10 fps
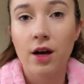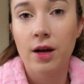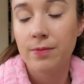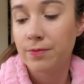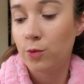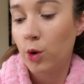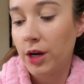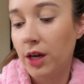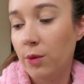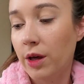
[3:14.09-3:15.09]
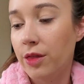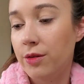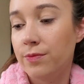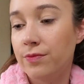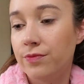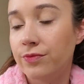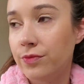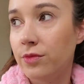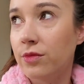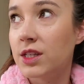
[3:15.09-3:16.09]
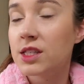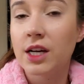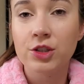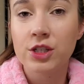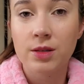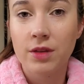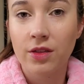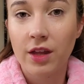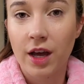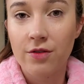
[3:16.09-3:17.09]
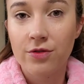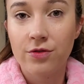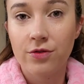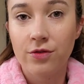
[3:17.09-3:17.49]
I'm working with, this is actually something that I've